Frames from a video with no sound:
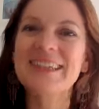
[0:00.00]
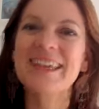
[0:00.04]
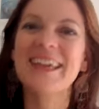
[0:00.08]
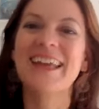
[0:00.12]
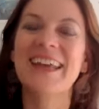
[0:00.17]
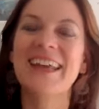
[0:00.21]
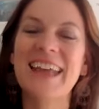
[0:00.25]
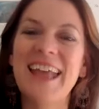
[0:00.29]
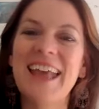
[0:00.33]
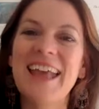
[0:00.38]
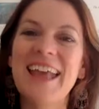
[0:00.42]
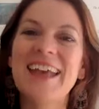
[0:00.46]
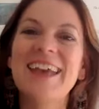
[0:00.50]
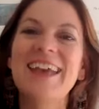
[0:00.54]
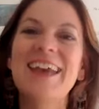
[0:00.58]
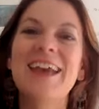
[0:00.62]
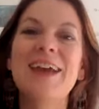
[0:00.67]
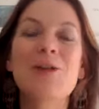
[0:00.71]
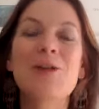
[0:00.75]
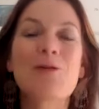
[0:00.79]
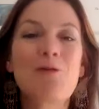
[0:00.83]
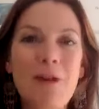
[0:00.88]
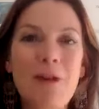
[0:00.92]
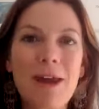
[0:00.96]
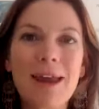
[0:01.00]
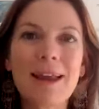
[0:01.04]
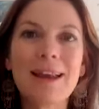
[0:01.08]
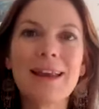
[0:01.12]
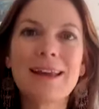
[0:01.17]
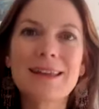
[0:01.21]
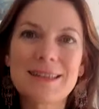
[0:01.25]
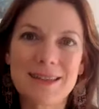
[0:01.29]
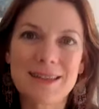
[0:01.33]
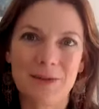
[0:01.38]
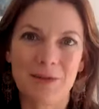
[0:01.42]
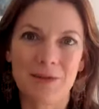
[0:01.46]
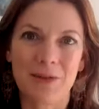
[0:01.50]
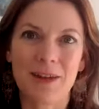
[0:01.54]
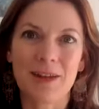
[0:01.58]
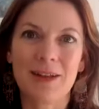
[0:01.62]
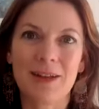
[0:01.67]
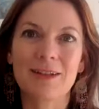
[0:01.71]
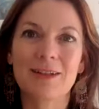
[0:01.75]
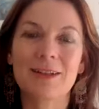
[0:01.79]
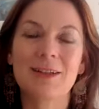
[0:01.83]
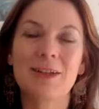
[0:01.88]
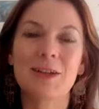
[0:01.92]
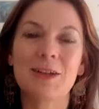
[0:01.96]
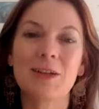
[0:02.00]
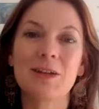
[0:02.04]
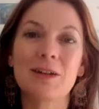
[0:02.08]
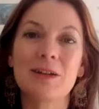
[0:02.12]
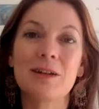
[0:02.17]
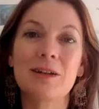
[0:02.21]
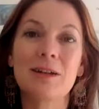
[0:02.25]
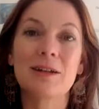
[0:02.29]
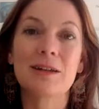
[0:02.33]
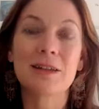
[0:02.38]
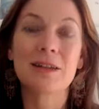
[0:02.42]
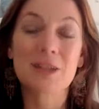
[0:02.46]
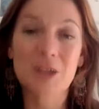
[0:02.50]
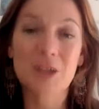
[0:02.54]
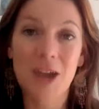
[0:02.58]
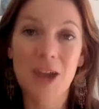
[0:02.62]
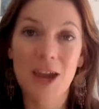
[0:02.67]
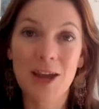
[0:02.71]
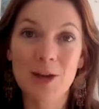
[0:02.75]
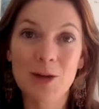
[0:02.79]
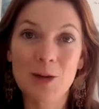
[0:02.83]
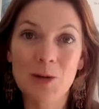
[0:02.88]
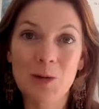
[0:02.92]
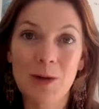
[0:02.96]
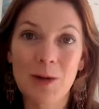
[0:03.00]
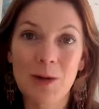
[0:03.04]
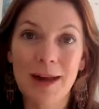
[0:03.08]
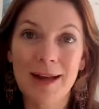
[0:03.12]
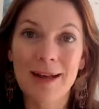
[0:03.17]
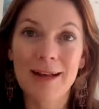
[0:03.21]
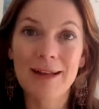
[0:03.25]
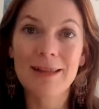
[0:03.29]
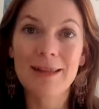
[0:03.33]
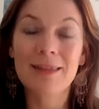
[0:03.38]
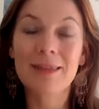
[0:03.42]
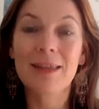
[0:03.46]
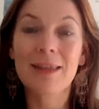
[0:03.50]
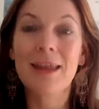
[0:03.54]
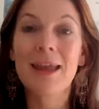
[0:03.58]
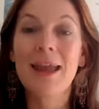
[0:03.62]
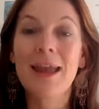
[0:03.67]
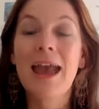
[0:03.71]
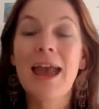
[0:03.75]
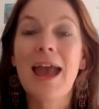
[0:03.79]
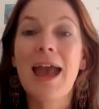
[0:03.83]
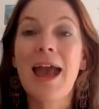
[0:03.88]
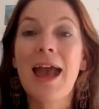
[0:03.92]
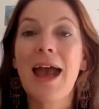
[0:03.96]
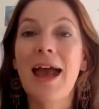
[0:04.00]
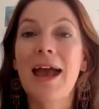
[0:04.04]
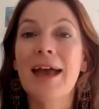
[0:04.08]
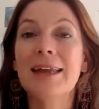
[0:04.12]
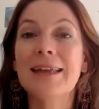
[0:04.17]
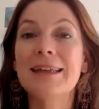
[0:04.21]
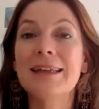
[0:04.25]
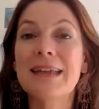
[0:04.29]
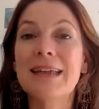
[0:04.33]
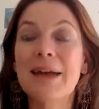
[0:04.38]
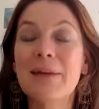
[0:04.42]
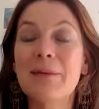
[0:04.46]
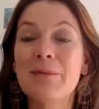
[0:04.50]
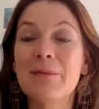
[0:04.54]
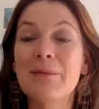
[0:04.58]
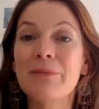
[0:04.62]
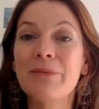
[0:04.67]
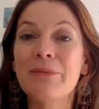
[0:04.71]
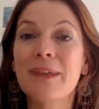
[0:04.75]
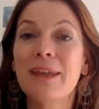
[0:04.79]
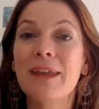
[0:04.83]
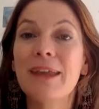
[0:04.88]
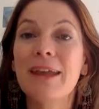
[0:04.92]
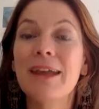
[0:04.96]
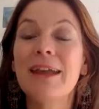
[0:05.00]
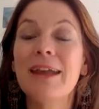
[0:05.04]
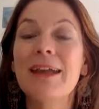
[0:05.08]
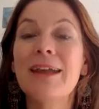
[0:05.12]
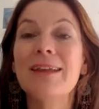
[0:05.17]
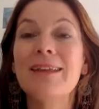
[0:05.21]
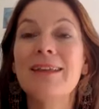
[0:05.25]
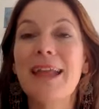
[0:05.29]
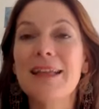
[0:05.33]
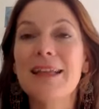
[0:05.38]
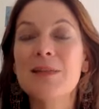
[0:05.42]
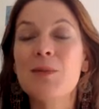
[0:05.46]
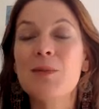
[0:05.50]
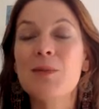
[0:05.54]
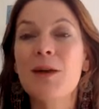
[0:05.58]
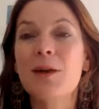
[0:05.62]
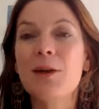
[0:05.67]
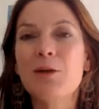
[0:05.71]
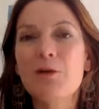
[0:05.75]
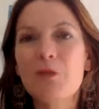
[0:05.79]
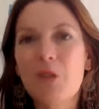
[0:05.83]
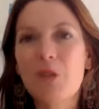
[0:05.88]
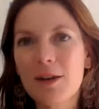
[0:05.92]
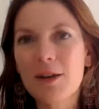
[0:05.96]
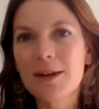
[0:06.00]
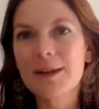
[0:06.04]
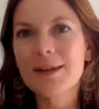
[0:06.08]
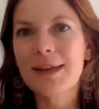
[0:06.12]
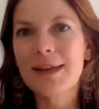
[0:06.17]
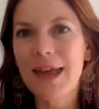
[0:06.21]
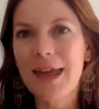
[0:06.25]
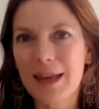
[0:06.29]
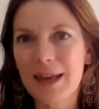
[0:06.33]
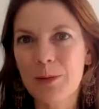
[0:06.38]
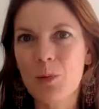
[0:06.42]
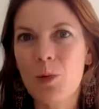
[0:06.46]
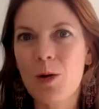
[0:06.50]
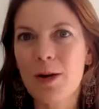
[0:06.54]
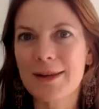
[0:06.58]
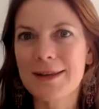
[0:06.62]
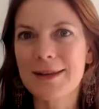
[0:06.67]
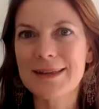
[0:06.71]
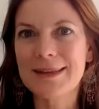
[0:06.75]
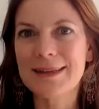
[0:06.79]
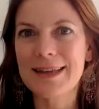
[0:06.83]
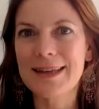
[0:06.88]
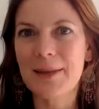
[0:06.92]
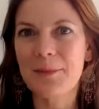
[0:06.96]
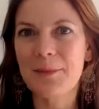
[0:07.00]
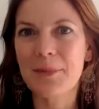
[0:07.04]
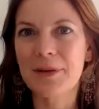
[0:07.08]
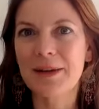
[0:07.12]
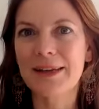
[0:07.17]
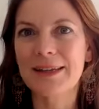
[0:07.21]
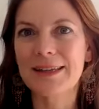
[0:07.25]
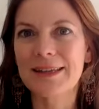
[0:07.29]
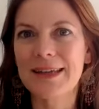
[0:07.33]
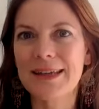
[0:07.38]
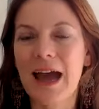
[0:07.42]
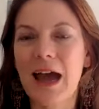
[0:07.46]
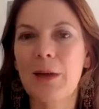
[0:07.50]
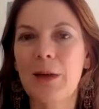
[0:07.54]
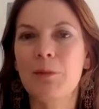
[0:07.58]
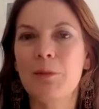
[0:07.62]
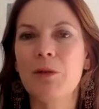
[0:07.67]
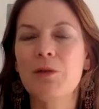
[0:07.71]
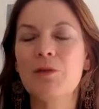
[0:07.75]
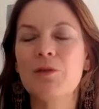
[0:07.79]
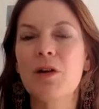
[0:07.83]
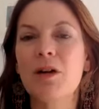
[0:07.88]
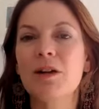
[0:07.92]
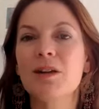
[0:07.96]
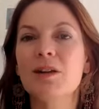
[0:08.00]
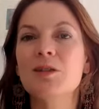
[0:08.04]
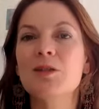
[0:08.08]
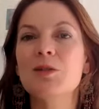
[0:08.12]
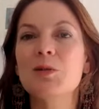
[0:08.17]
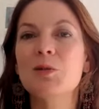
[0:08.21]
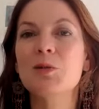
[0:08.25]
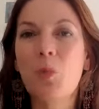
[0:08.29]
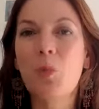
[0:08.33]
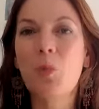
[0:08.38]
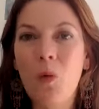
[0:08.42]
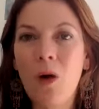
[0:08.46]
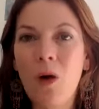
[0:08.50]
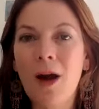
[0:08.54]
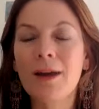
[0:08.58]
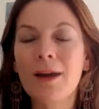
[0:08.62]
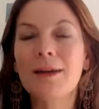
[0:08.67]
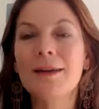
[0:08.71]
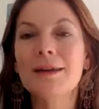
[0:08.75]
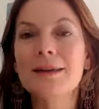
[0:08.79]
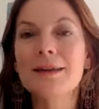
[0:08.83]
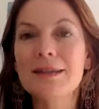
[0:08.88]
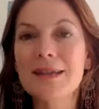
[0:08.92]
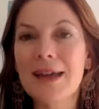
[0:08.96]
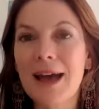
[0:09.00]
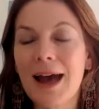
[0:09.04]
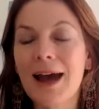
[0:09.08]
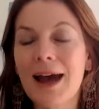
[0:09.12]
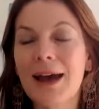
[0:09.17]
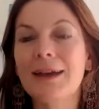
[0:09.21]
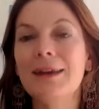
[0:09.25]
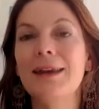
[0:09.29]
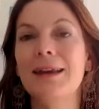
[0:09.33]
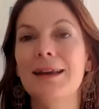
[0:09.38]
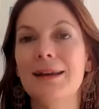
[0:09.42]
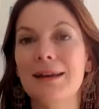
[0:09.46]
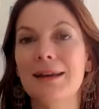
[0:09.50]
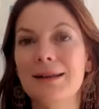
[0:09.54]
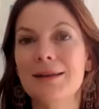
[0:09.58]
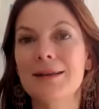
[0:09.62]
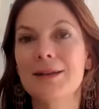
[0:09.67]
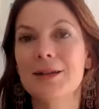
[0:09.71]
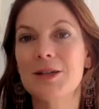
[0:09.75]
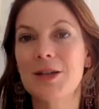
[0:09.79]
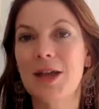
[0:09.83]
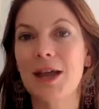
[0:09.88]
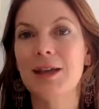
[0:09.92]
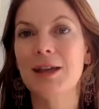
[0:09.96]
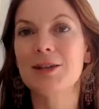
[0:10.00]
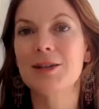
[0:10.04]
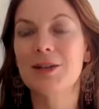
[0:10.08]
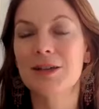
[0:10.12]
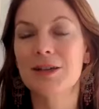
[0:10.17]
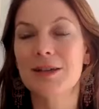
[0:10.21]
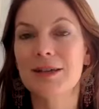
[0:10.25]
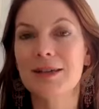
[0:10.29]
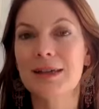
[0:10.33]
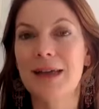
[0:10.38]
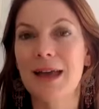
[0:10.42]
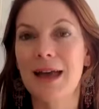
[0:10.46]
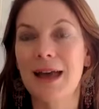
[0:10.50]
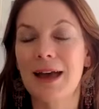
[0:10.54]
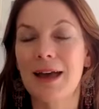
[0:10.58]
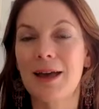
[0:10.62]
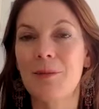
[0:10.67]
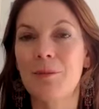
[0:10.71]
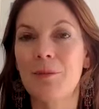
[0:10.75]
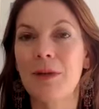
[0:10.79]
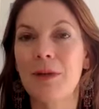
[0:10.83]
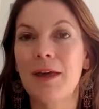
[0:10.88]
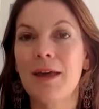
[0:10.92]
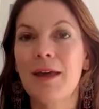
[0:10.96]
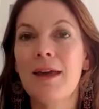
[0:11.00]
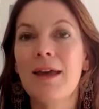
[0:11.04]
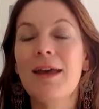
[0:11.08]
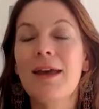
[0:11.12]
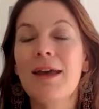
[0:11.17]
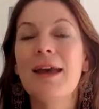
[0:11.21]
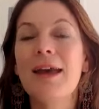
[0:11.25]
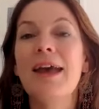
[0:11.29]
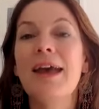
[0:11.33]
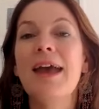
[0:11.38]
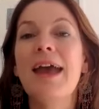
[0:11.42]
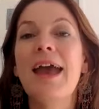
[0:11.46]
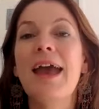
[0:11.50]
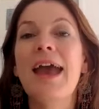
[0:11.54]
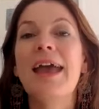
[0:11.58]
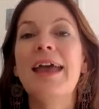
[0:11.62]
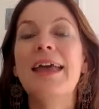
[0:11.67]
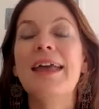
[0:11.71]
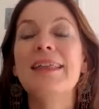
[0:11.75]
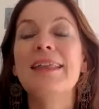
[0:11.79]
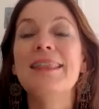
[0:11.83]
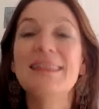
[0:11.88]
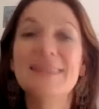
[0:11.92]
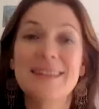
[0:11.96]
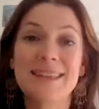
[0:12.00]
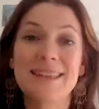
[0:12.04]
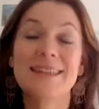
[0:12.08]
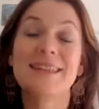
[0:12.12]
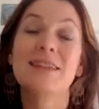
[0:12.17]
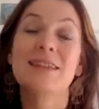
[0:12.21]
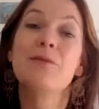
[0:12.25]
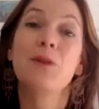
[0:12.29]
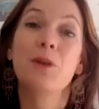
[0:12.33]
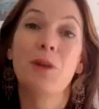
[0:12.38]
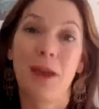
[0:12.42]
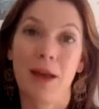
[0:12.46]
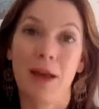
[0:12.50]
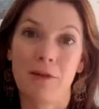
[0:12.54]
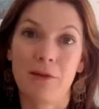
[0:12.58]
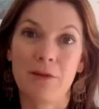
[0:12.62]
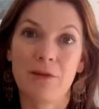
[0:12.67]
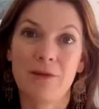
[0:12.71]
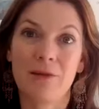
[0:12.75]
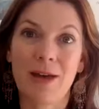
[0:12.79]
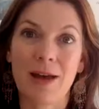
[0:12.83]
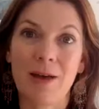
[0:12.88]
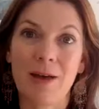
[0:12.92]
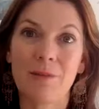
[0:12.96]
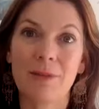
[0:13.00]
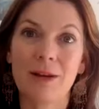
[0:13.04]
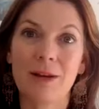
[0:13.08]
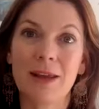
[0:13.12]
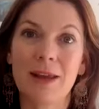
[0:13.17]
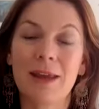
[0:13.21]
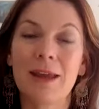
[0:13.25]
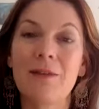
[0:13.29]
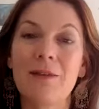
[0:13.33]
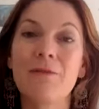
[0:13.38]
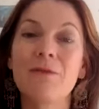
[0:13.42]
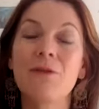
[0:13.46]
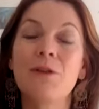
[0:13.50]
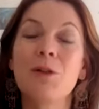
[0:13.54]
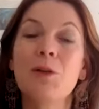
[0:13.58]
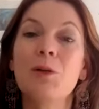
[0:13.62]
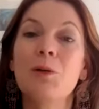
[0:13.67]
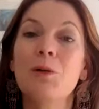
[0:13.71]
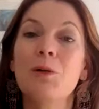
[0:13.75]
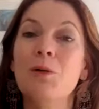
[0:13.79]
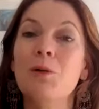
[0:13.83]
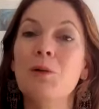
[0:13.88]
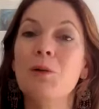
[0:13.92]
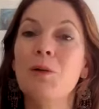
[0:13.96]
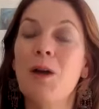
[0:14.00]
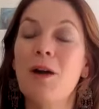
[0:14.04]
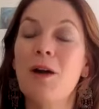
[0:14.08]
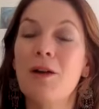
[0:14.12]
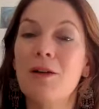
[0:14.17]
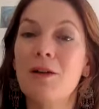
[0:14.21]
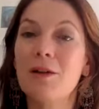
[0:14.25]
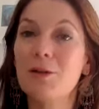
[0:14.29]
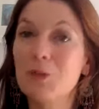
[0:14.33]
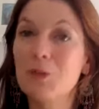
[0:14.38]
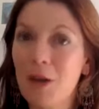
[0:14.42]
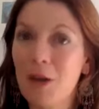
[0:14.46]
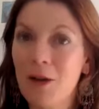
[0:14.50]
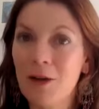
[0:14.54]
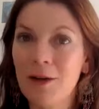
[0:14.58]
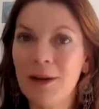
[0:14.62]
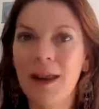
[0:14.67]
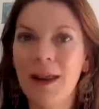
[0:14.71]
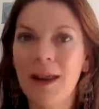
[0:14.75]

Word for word: it really is difficult to change your health. And um, that's why you've got to take it one step at a time. You've got to do one tiny little change at a time this is if you have a family. If you don't